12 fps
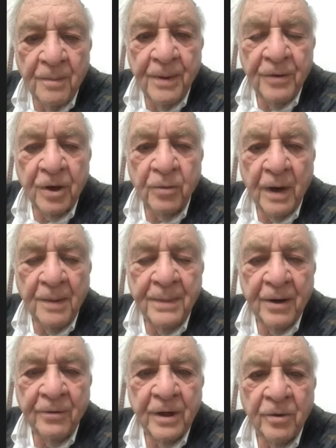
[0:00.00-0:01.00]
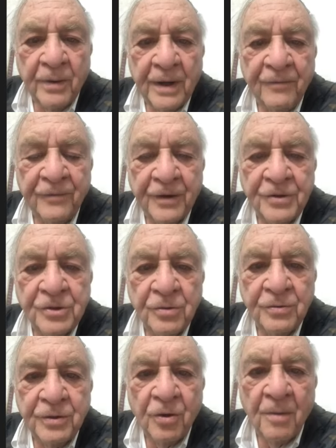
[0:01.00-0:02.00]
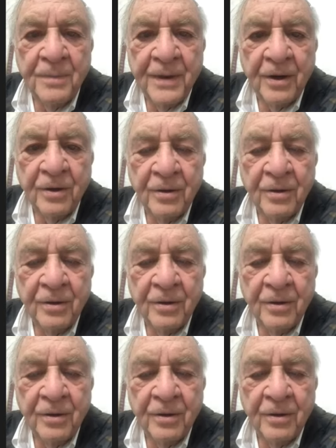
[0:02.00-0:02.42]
the the Great Barrier Reef? Did you go up no, there?